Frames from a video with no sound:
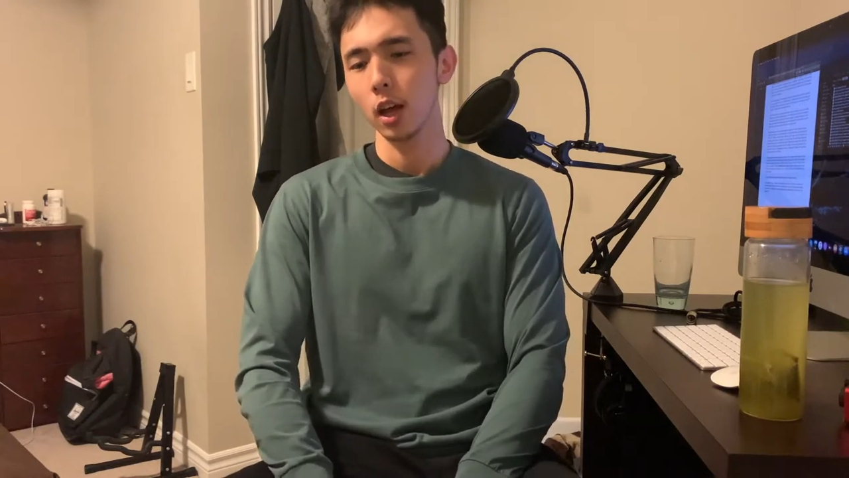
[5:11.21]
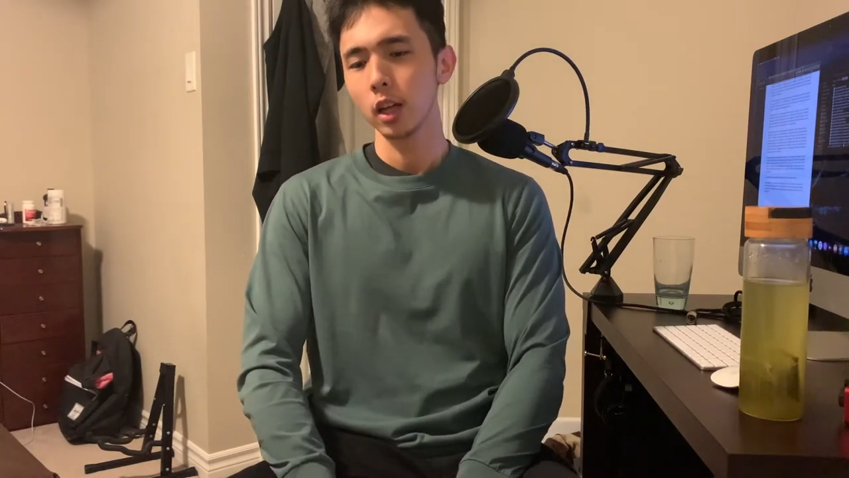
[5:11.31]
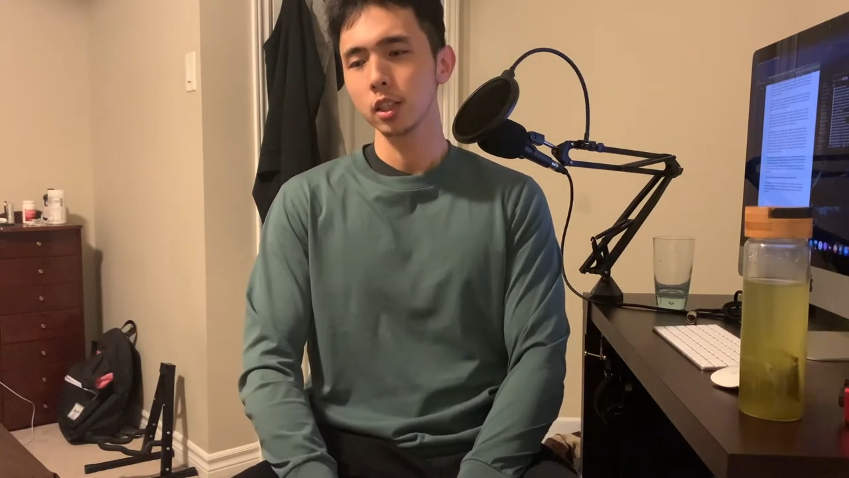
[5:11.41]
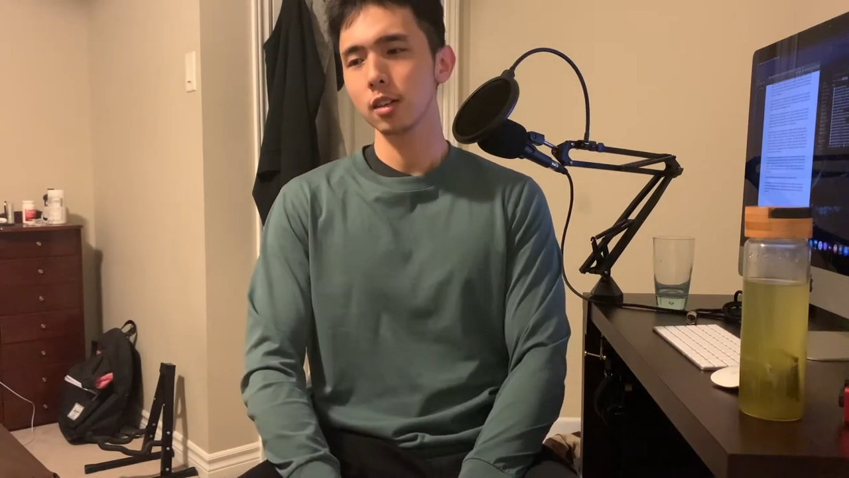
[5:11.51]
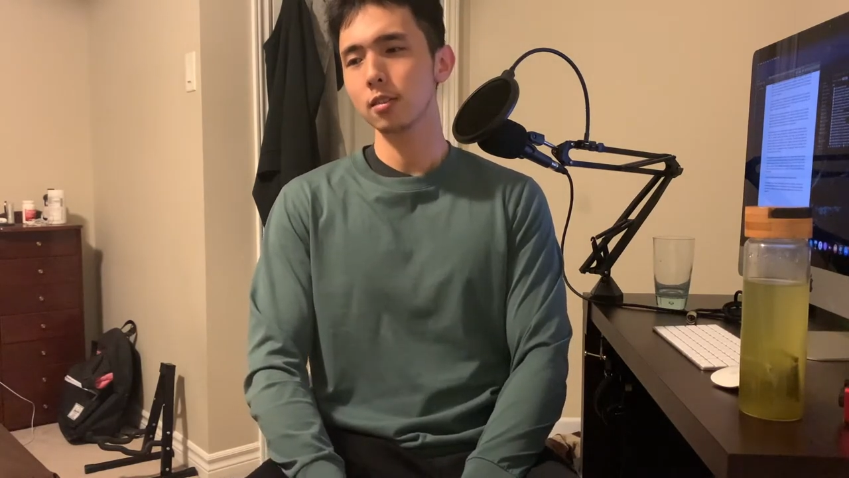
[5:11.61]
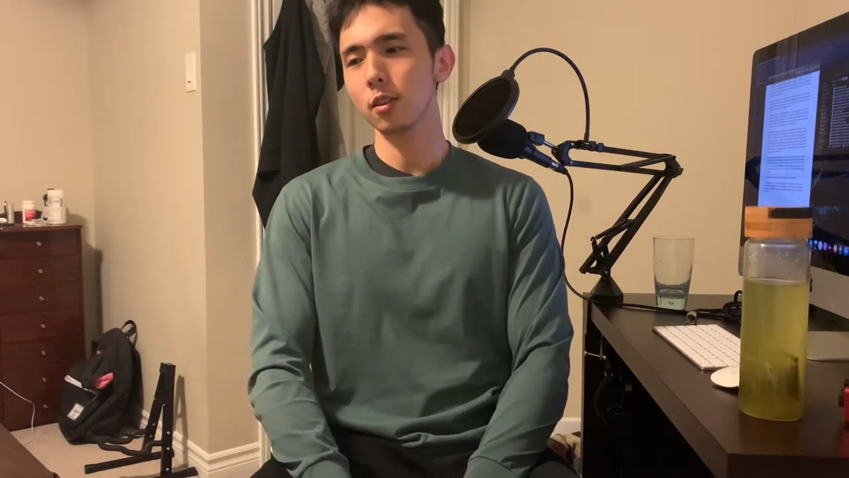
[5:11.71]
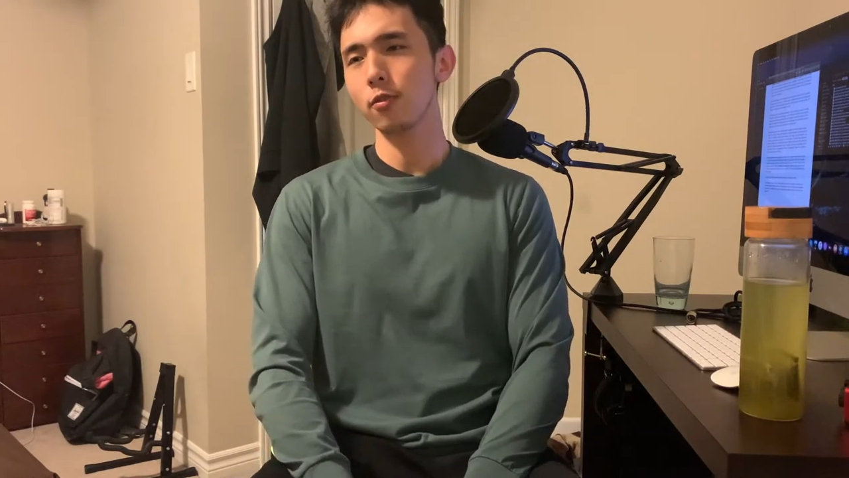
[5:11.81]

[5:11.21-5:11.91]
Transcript: just the